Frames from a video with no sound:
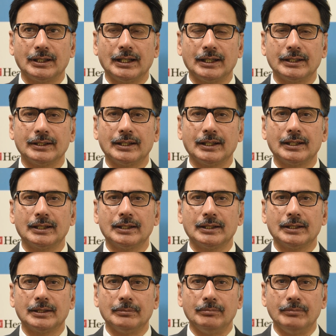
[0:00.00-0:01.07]
and the
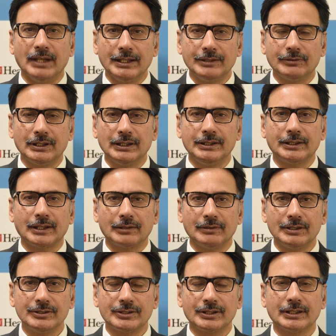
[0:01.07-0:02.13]
manual
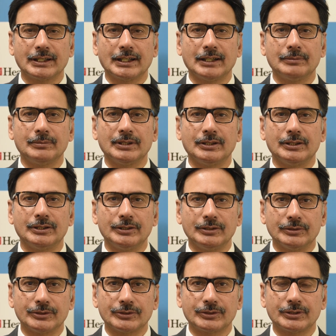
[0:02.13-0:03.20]
intervention can be
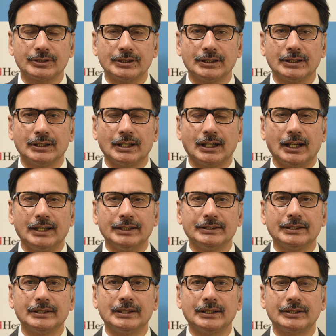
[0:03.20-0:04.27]
reduced, I
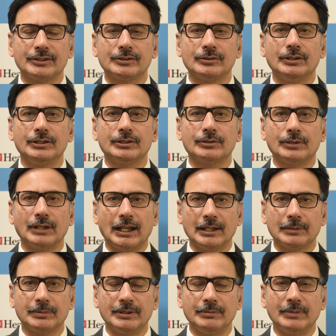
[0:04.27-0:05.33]
think that is going to
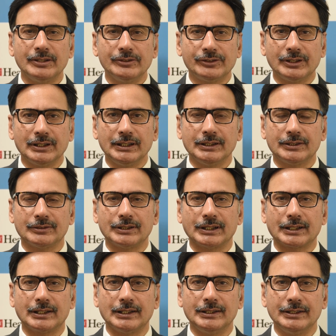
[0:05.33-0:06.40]
help immensely to the
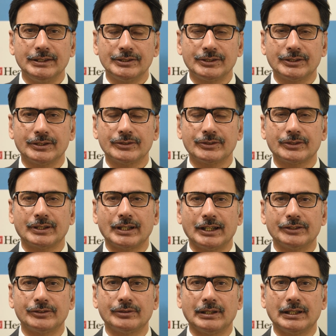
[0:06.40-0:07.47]
clinicians
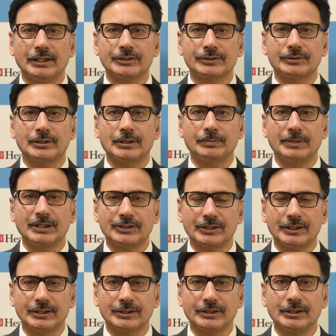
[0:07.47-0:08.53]
as well as to the
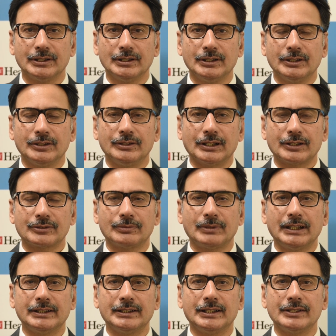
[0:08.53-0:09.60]
patient. That's
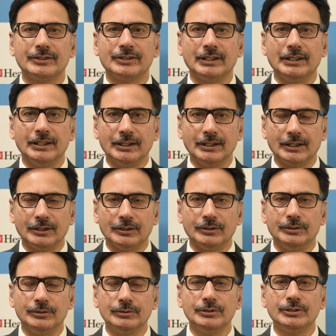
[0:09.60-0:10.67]
why there is a ne
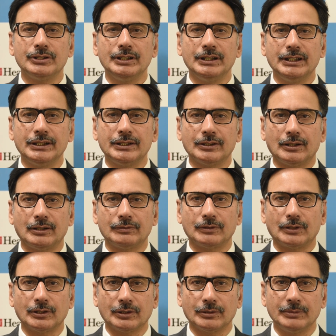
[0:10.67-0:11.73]
huge need of
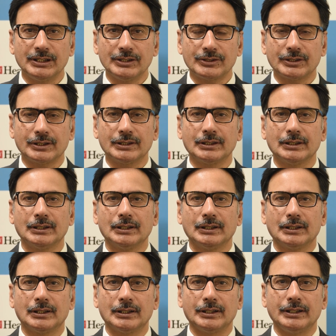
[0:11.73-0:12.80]
automation
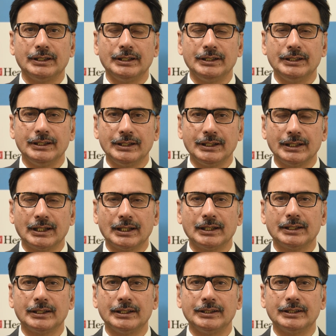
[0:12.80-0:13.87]
uh, in India
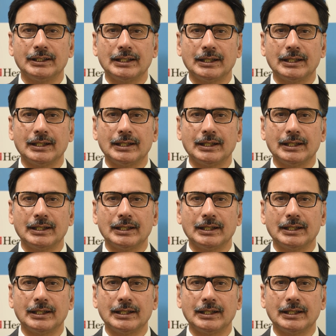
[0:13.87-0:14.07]
in the